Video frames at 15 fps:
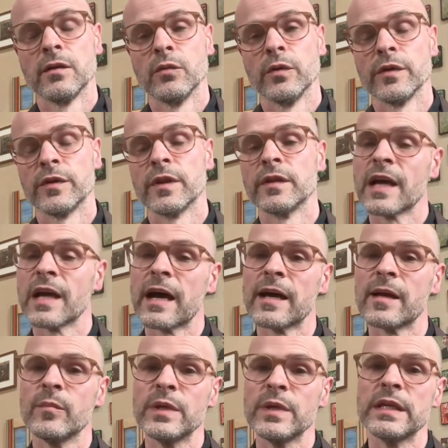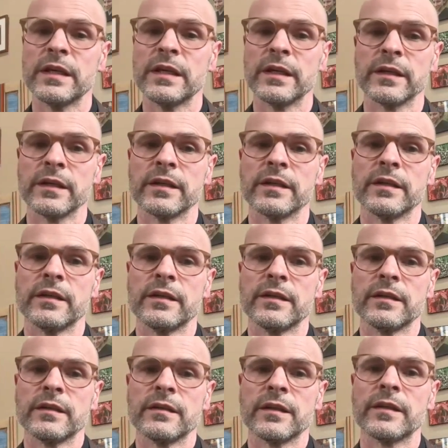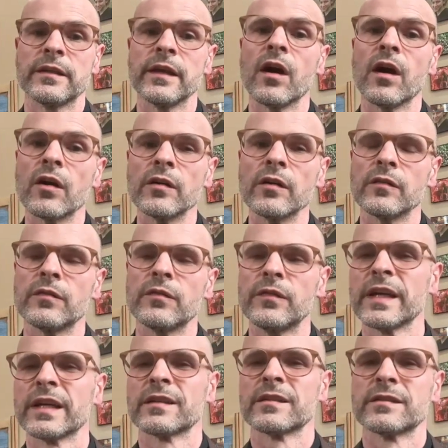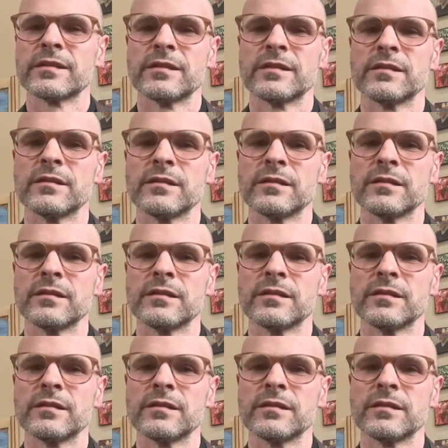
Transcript: with the time being, that they aren't fixed.